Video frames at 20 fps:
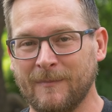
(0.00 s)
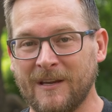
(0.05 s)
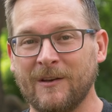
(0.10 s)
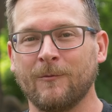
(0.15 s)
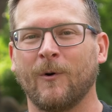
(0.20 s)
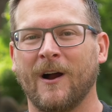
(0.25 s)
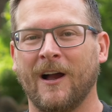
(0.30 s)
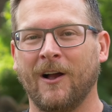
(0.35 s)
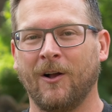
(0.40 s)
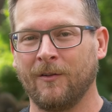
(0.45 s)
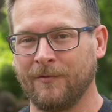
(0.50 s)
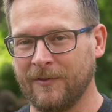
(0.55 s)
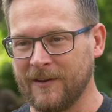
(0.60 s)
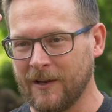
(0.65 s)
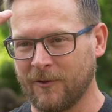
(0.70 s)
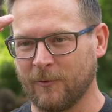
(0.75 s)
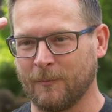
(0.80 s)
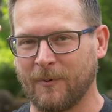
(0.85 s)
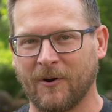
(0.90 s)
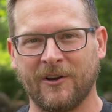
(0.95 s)
Meanwhile,
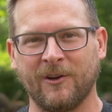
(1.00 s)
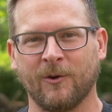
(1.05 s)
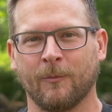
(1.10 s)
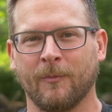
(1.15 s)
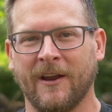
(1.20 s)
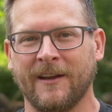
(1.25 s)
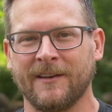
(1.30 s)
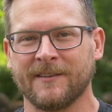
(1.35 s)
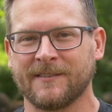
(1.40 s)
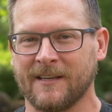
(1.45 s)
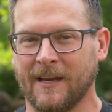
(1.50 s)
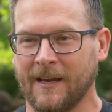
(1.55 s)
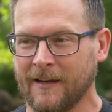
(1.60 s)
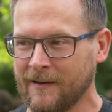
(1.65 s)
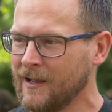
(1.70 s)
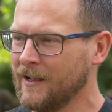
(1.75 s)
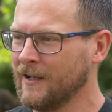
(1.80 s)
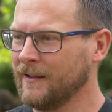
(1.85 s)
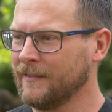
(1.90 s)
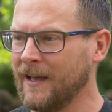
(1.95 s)
the other part of your brain is
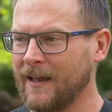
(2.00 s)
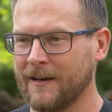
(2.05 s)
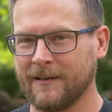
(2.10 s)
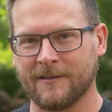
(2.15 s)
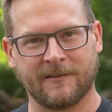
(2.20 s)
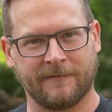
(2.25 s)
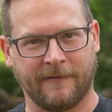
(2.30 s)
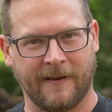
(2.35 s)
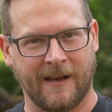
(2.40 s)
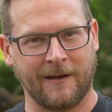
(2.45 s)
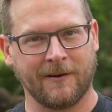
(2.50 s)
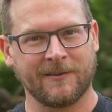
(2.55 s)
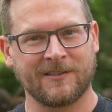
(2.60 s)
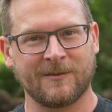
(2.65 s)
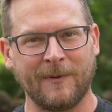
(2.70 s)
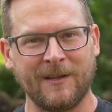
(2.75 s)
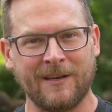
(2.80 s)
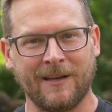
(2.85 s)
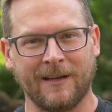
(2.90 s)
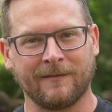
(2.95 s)
saying, that is fire
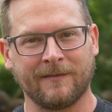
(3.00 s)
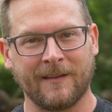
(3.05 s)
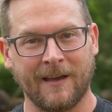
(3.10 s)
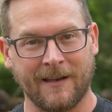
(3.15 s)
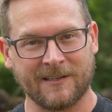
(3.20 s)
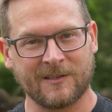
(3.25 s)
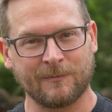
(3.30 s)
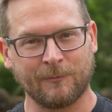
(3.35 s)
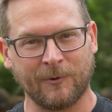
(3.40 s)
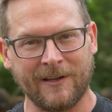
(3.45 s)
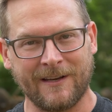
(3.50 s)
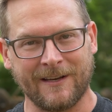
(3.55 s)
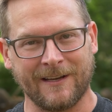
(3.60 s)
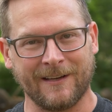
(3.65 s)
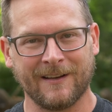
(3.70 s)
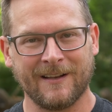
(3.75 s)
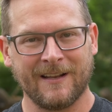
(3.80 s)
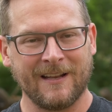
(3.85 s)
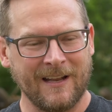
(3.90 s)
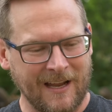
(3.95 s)
spinning, that is pretty,